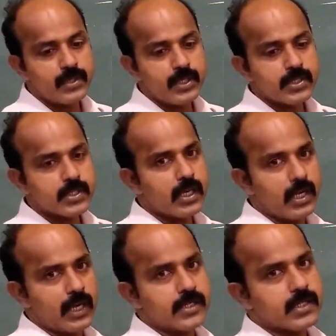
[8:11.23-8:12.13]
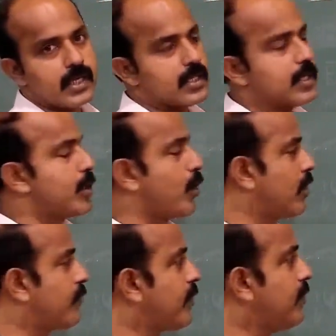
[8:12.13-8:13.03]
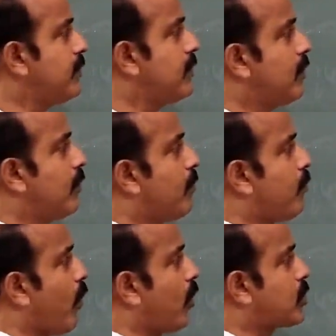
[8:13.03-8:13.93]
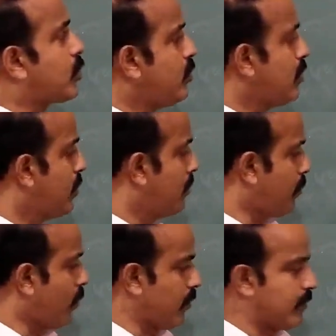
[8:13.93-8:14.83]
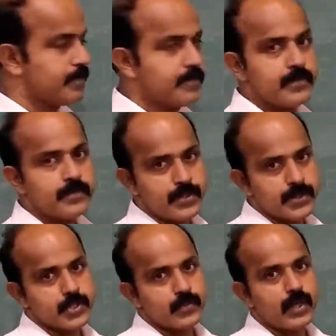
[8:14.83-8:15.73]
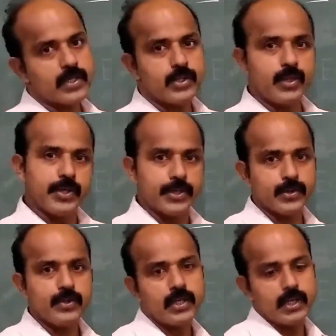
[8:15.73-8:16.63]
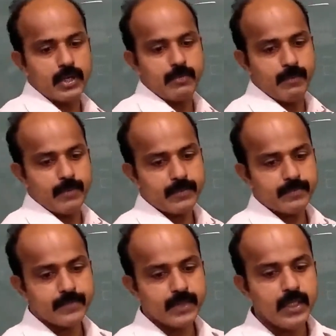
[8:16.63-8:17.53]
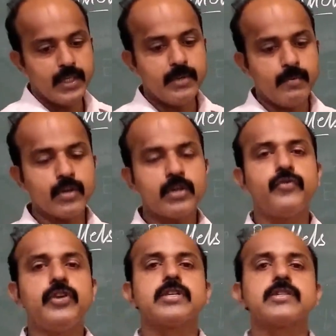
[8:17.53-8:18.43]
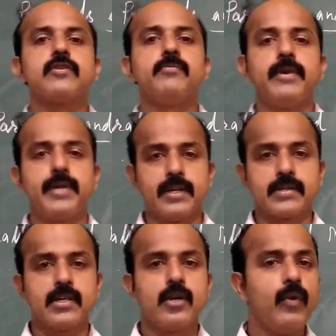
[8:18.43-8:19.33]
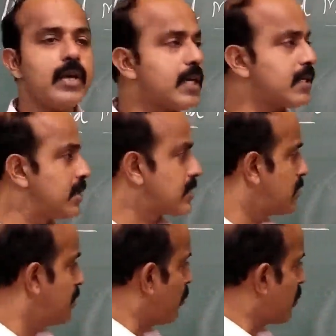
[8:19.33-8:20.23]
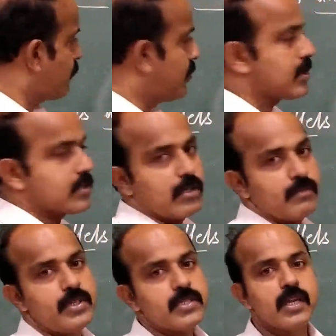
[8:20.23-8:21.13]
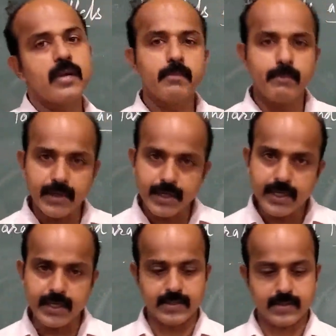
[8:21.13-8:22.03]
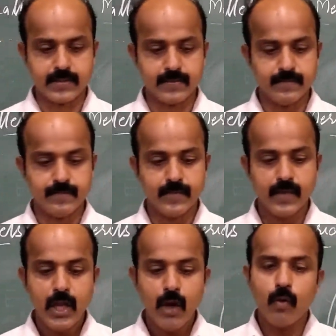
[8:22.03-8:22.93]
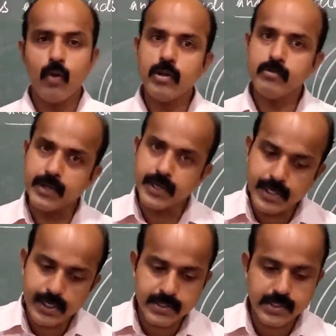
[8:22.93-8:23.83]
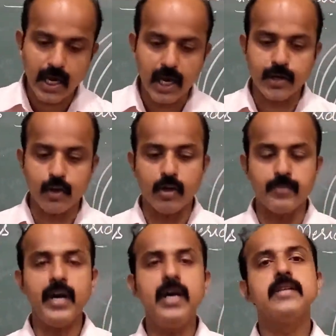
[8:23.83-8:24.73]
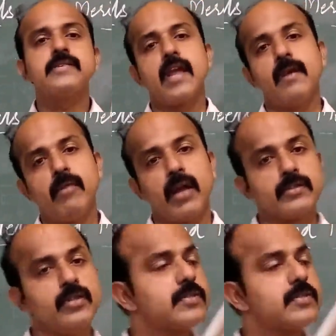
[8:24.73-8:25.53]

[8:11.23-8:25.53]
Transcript: These lines are drawn from pole to pole. This is what you need to remember. Important features of meridians. What are these important features of these meridians? All meridians are of the same length.